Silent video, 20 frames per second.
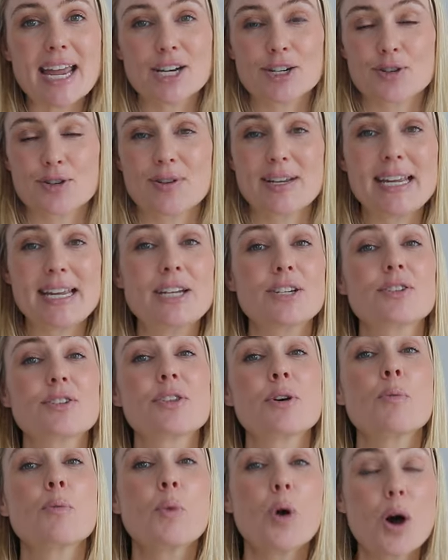entry into
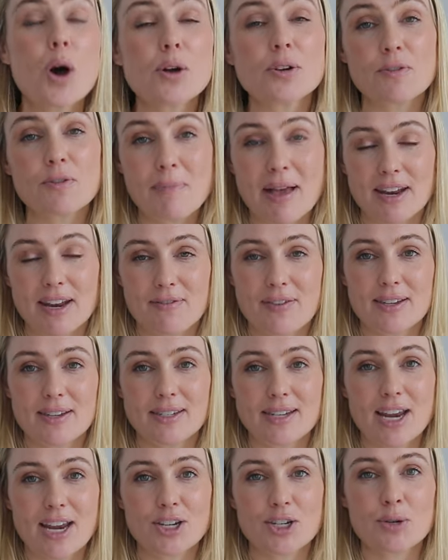the world of
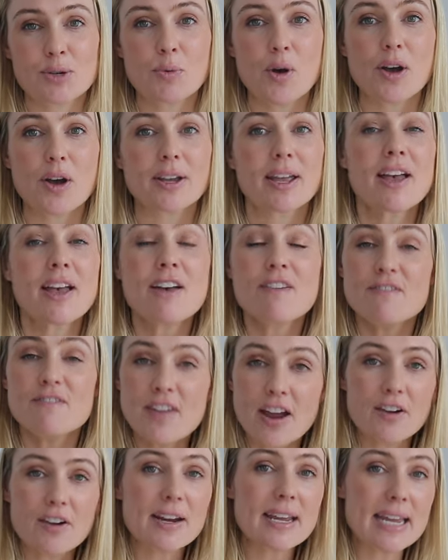manifestation work.
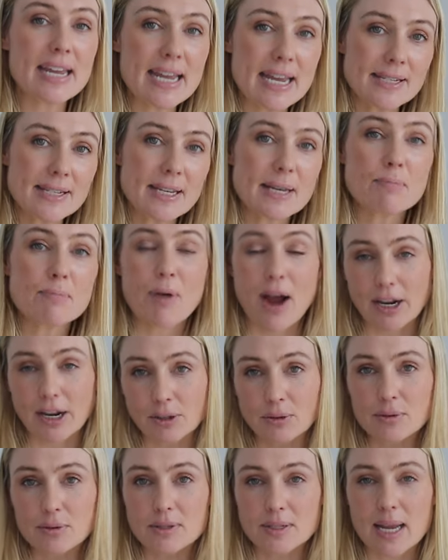Very easy,
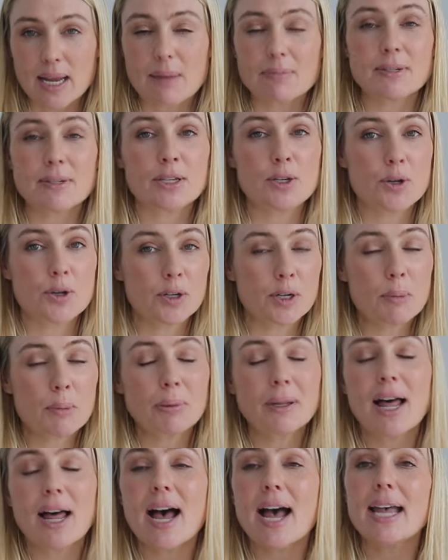practical steps that you can
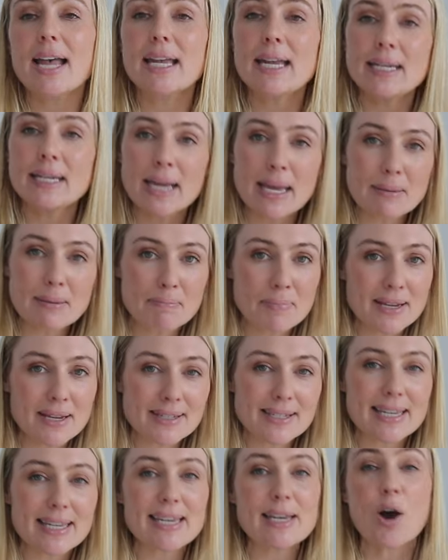apply in a
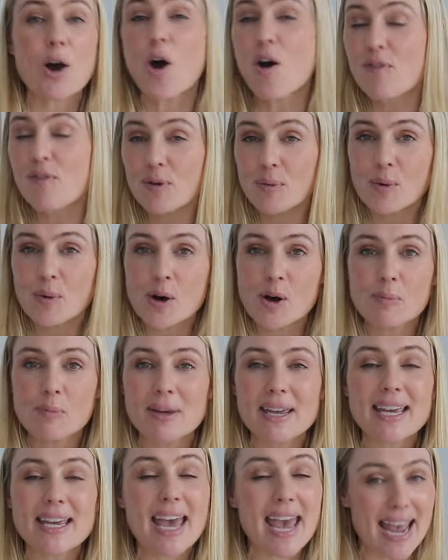busy,
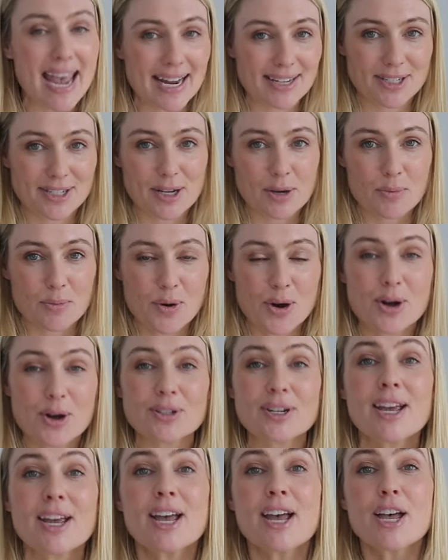overwhelming, hectic
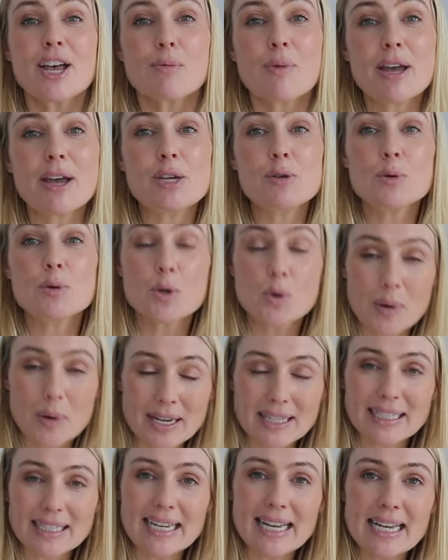world where you will
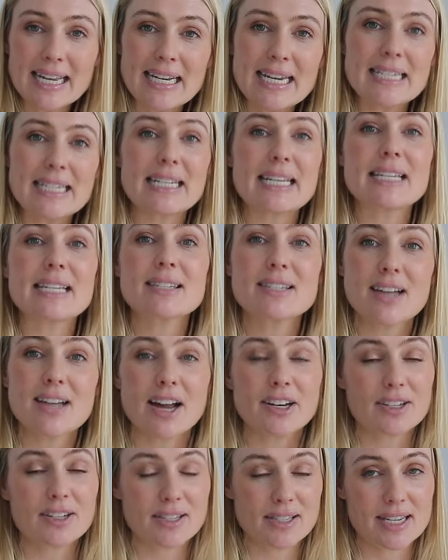quickly and easily
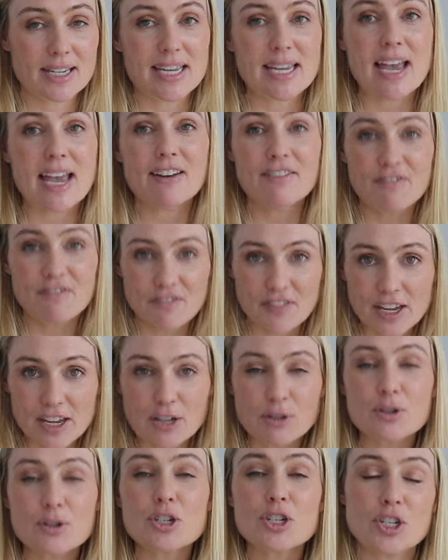start to see and
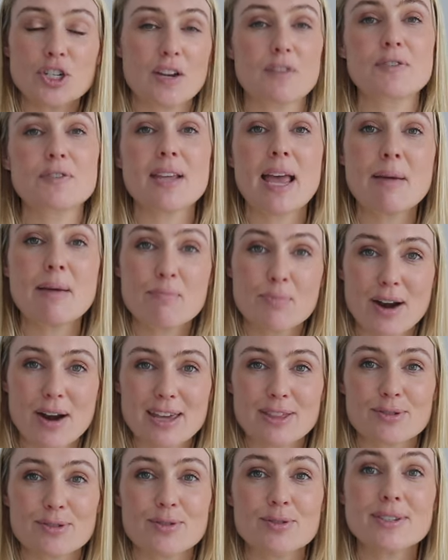feel shifts and
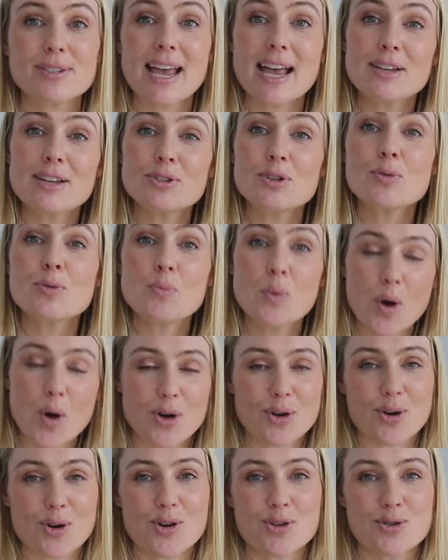breakthroughs as you
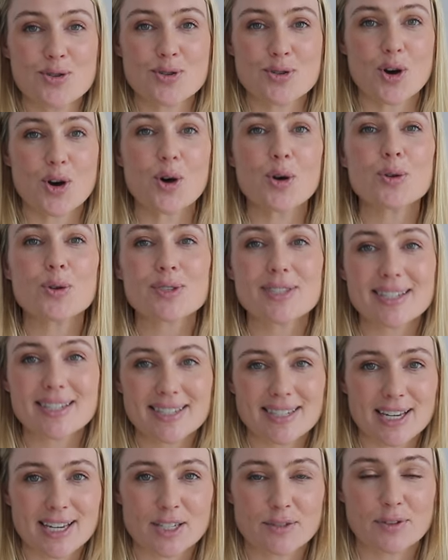work on your goals
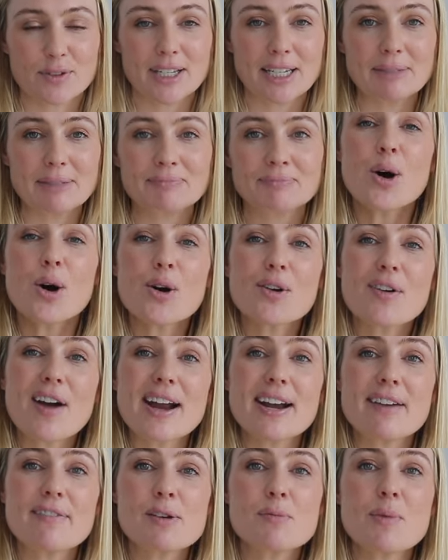successfully. All
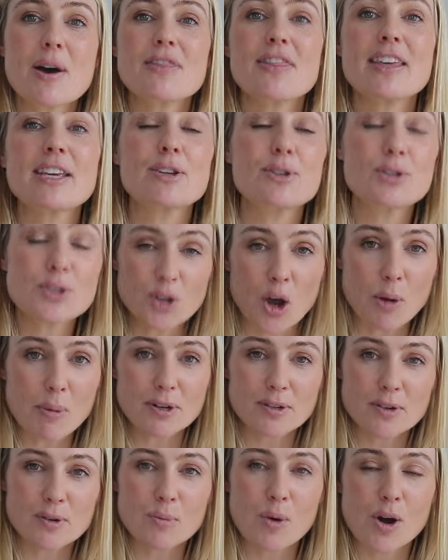right, everyone, thank you so
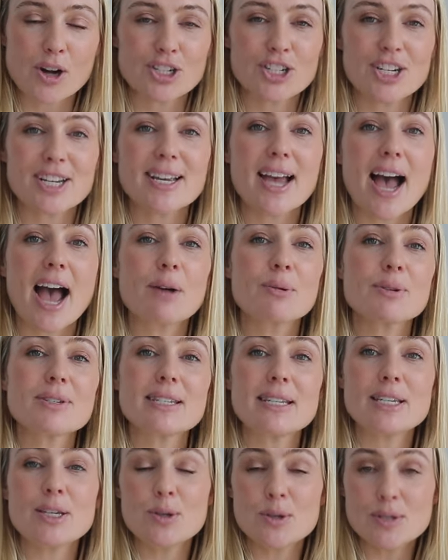much for watching. I will
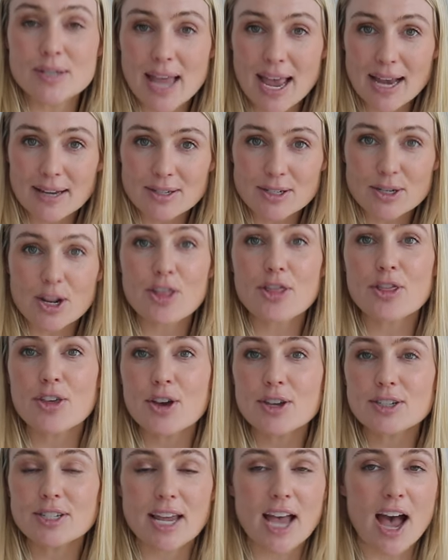see you next
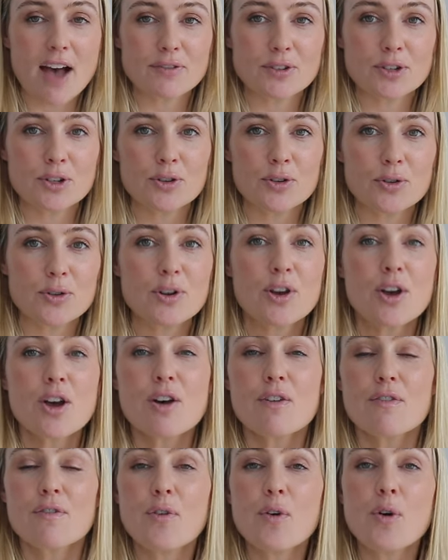Thursday afternoon
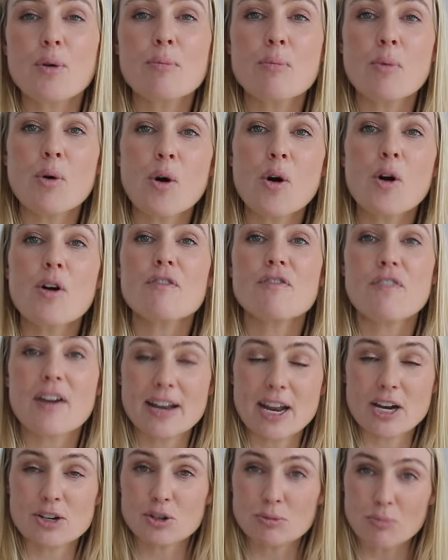for more
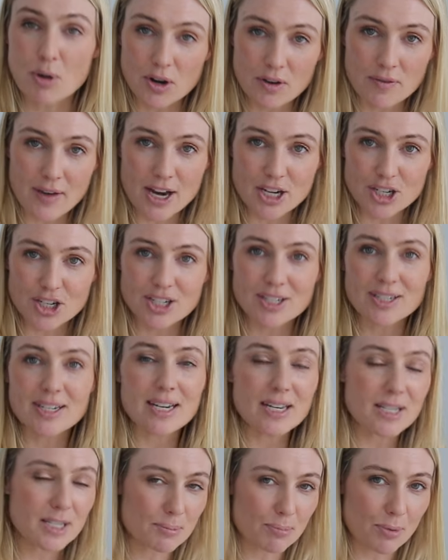financial motivation,
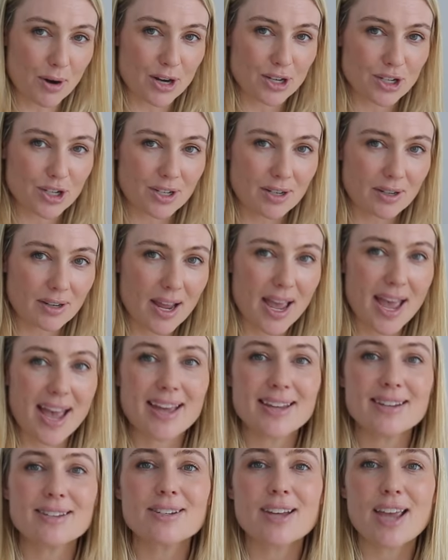inspiration,
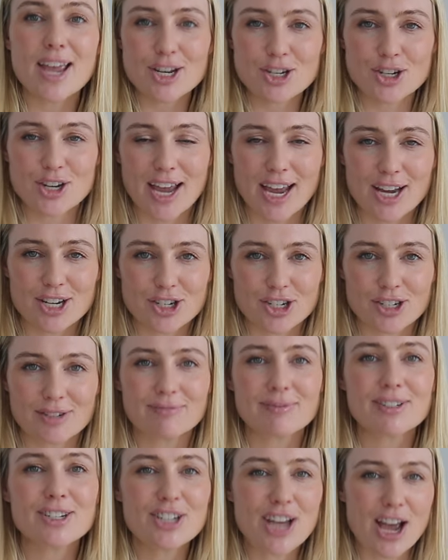and
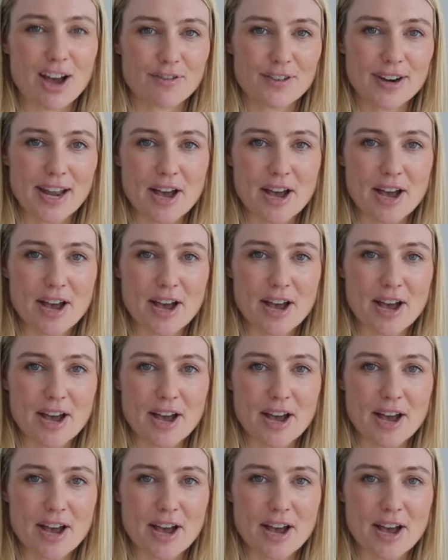education. Ciao for